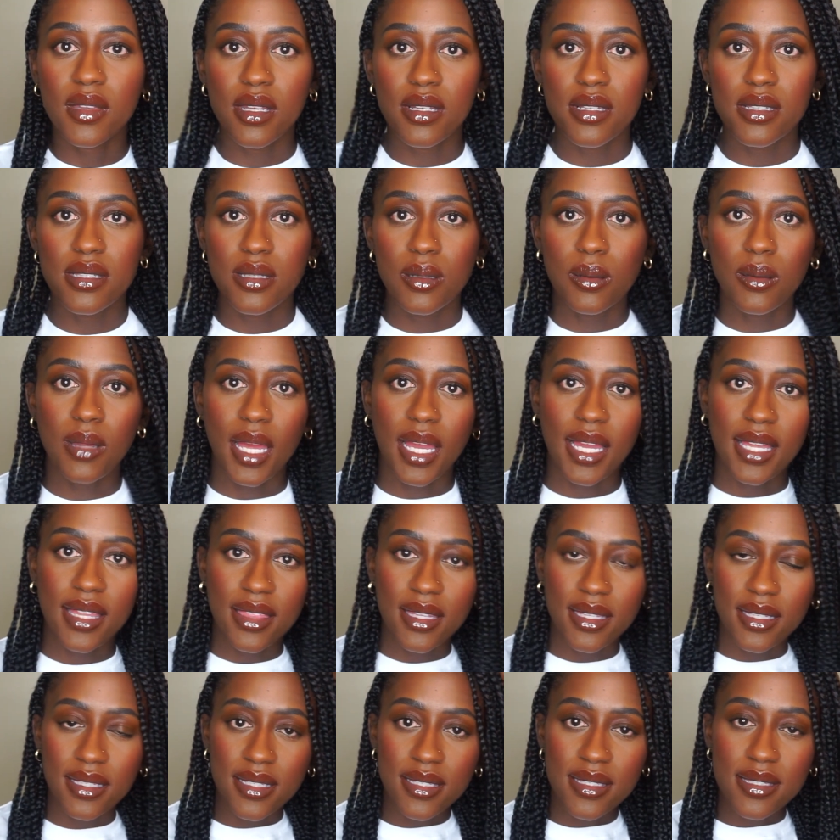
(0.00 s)
So like
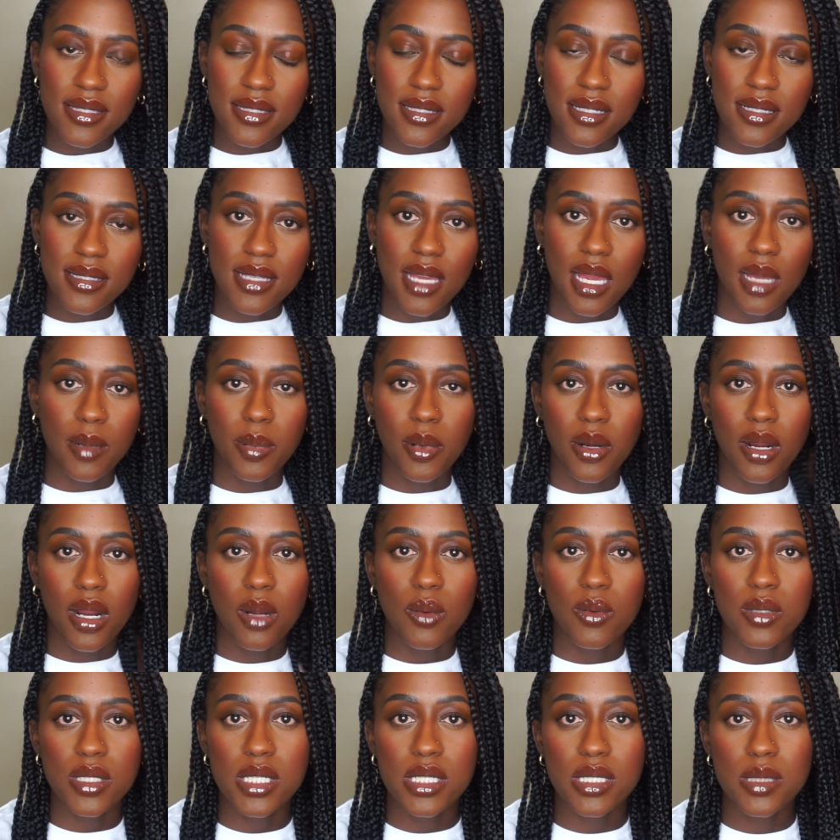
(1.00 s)
this side part,
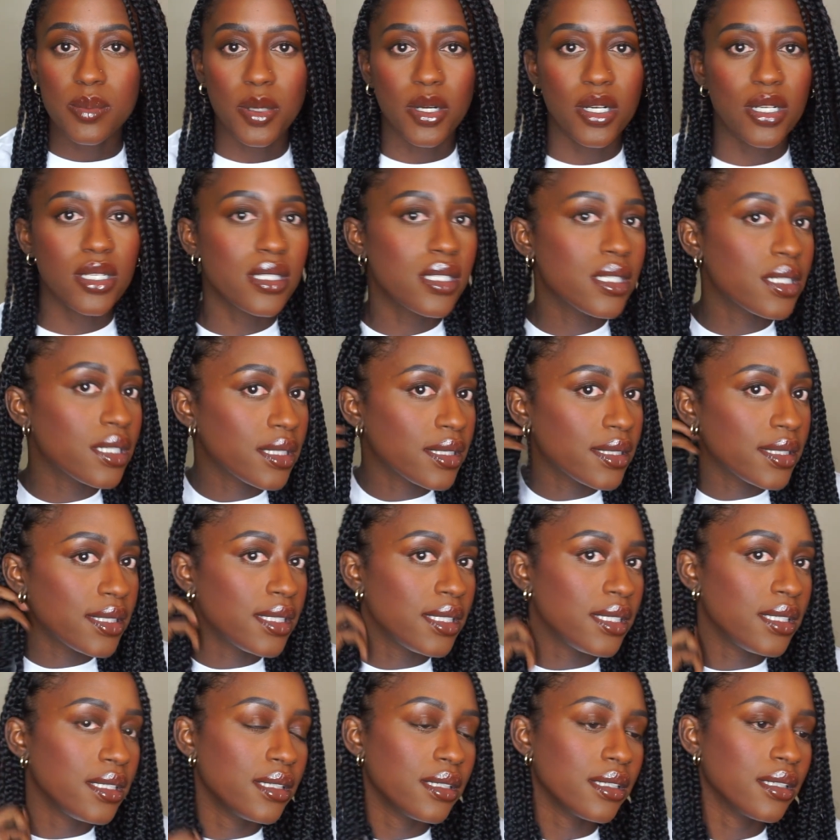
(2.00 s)
which is
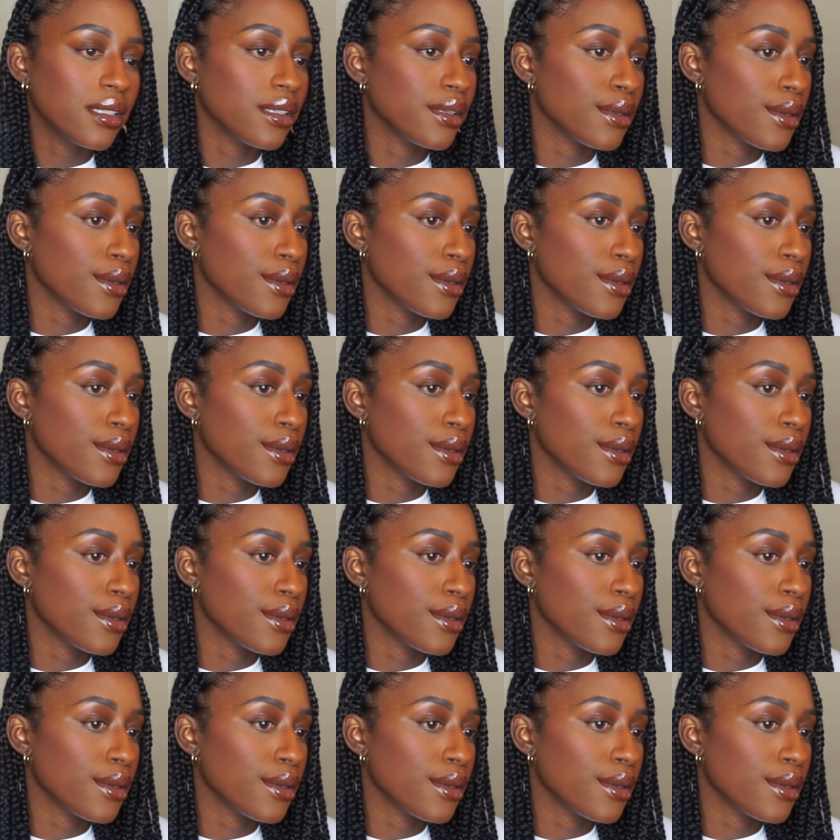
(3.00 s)
personally